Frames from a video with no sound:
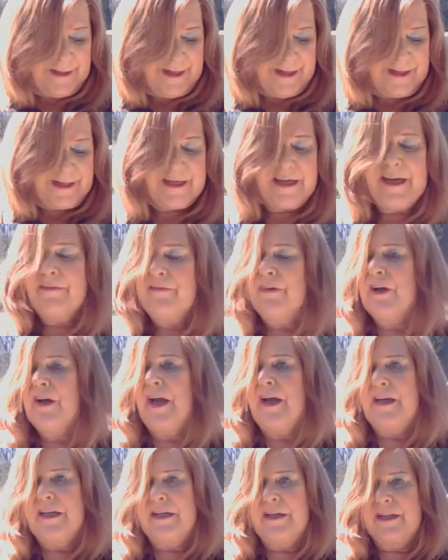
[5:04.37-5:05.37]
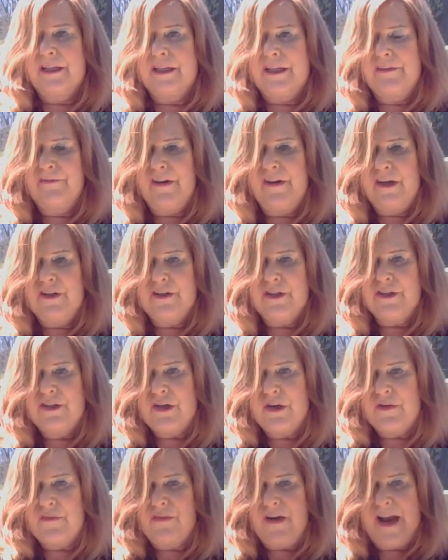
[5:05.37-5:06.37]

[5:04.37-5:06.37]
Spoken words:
He had never gotten a confession so